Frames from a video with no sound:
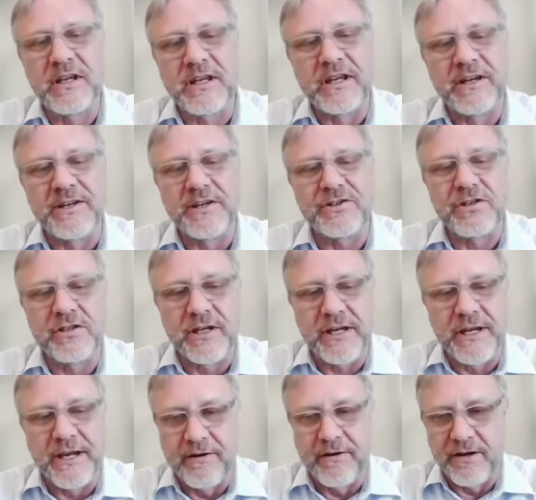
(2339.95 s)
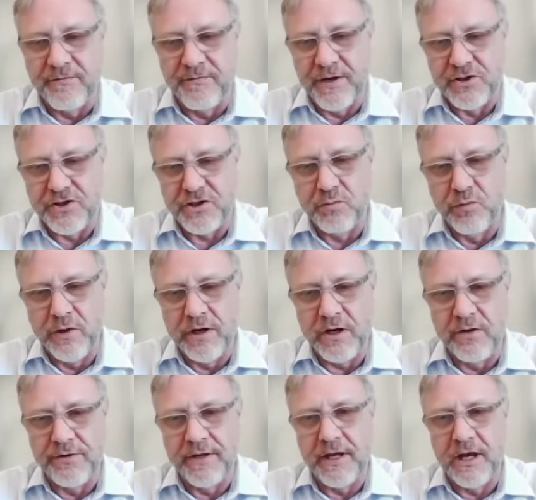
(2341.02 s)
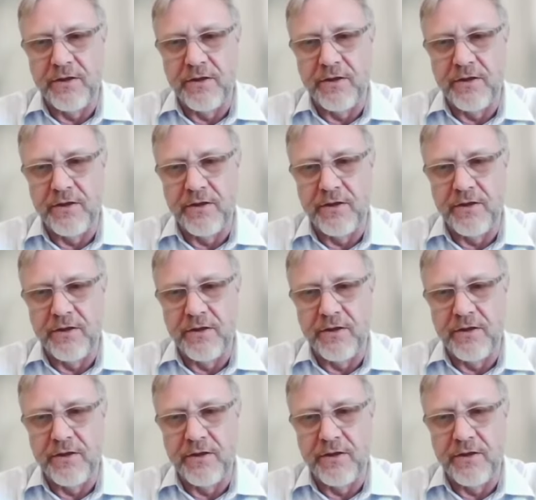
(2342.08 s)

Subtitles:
in addition to hearing vision, what are the